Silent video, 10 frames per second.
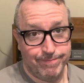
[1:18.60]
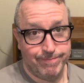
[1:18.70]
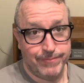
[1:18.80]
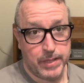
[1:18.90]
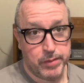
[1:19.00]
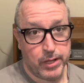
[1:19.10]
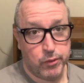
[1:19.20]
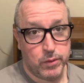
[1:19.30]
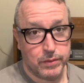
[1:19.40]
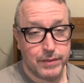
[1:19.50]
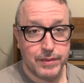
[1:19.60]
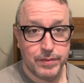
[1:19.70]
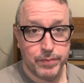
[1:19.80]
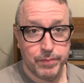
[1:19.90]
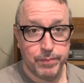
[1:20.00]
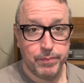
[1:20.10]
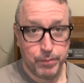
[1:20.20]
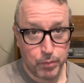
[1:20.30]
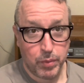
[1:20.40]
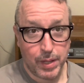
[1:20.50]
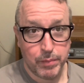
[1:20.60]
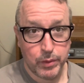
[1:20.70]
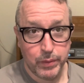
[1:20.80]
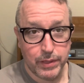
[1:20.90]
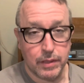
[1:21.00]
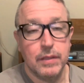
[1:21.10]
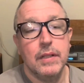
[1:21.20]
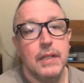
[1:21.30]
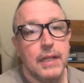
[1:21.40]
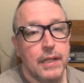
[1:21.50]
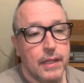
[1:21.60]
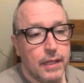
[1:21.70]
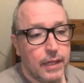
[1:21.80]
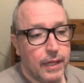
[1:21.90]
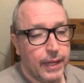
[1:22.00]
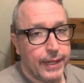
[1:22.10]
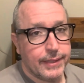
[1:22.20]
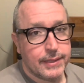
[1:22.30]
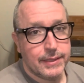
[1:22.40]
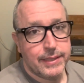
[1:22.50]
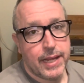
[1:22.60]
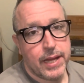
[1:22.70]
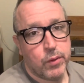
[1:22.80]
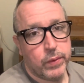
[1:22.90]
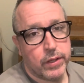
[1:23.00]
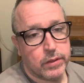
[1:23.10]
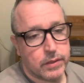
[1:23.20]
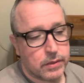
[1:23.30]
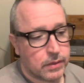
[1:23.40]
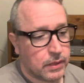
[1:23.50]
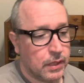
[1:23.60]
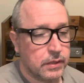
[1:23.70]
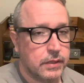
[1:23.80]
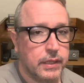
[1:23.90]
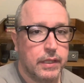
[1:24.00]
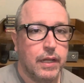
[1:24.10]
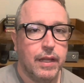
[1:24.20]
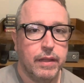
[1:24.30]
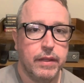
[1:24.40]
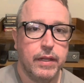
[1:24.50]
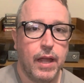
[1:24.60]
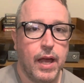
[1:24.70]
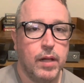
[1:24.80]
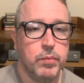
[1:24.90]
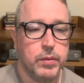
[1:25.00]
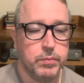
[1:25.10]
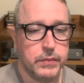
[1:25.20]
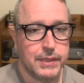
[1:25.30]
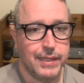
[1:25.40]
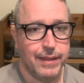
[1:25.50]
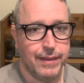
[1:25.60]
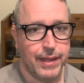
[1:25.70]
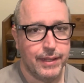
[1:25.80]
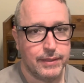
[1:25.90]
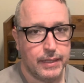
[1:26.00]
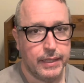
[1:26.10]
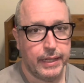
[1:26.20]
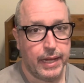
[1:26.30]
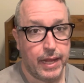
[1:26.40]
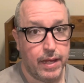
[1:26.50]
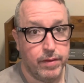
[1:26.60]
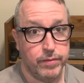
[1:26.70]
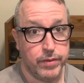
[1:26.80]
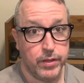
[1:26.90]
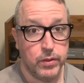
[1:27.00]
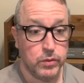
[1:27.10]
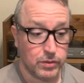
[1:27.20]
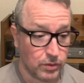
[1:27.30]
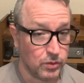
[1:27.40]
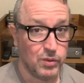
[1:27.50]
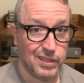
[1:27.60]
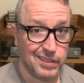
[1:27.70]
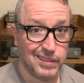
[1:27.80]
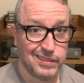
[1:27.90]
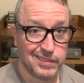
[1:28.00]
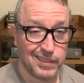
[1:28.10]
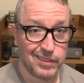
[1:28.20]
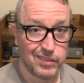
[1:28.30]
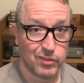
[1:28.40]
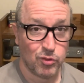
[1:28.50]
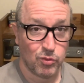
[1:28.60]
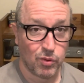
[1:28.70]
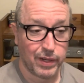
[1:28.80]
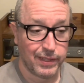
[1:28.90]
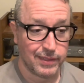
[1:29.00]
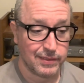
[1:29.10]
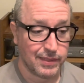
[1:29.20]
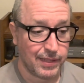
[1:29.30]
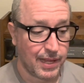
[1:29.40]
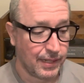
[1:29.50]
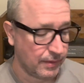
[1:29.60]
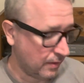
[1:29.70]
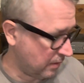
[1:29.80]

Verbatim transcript: Maybe I won't. Probably will. And today we are discussing the albums that I have, though. So let's get right into that.